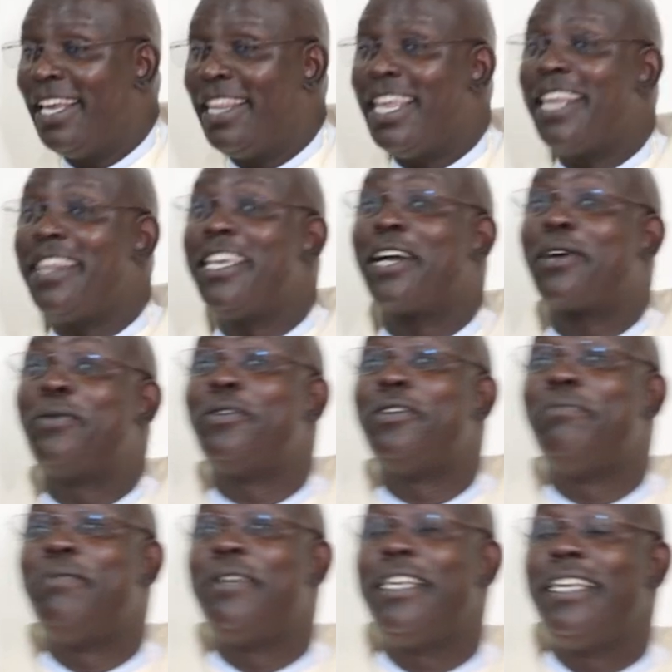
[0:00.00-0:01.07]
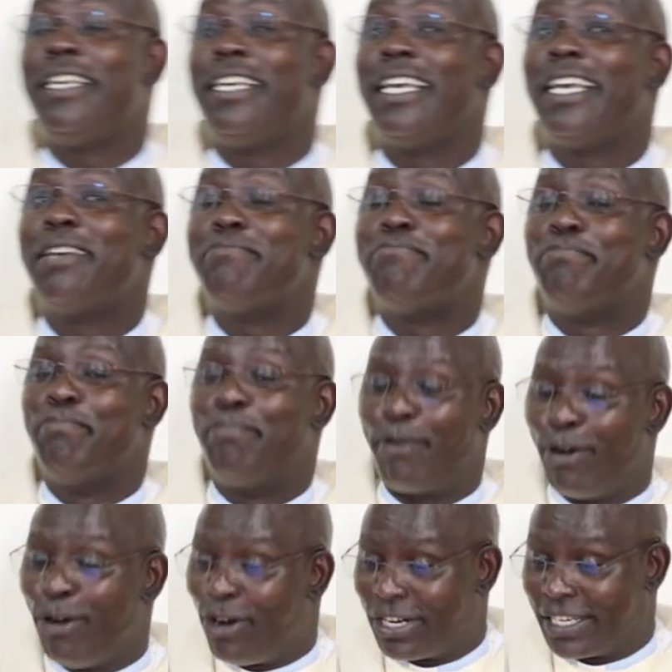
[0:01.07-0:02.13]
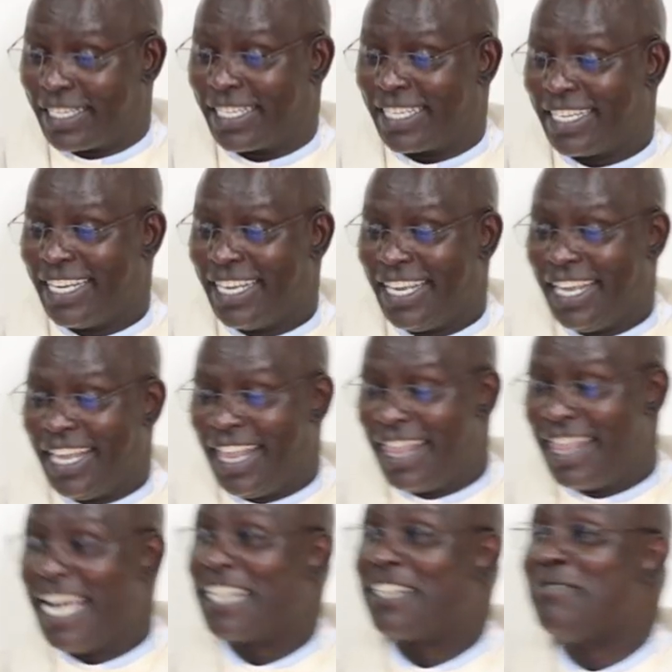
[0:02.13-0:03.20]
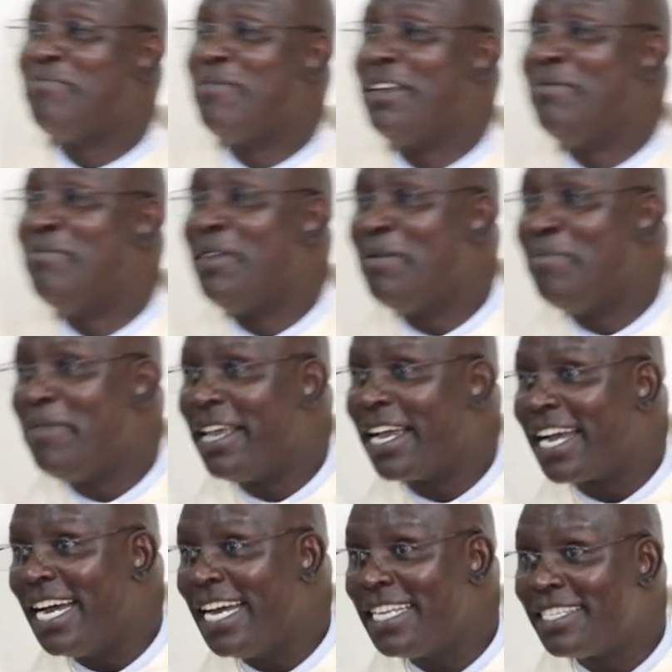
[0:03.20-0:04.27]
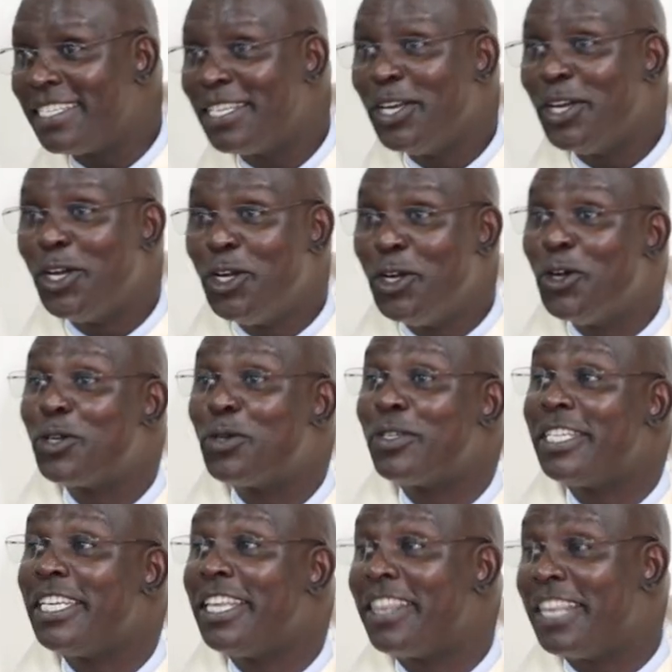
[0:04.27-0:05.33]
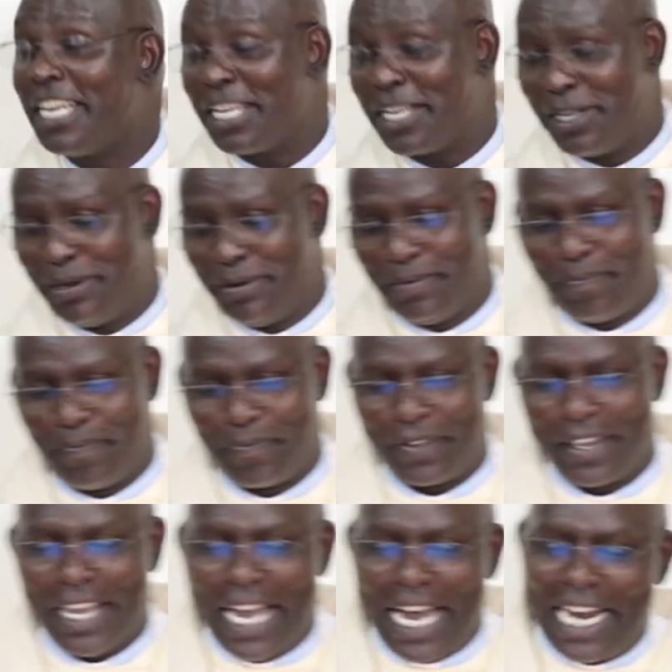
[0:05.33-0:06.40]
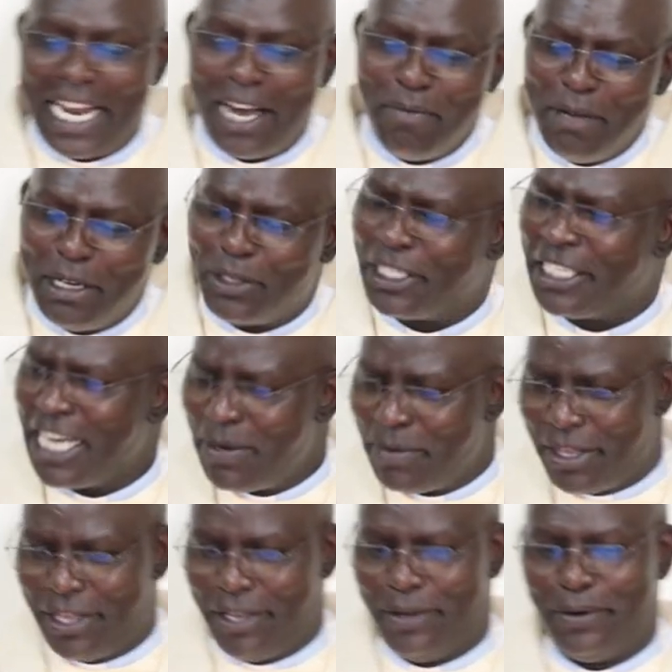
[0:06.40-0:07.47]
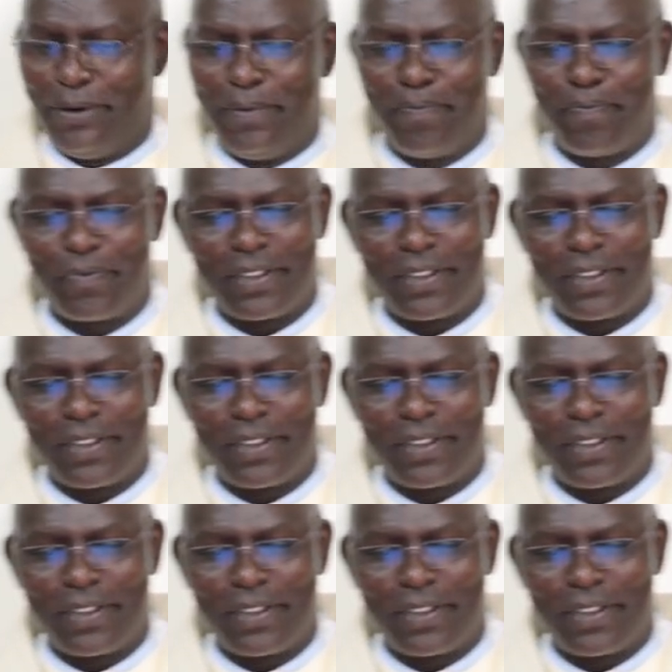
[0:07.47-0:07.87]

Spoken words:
that there could be blocks that may make us not to say thank you. Allow me to share with you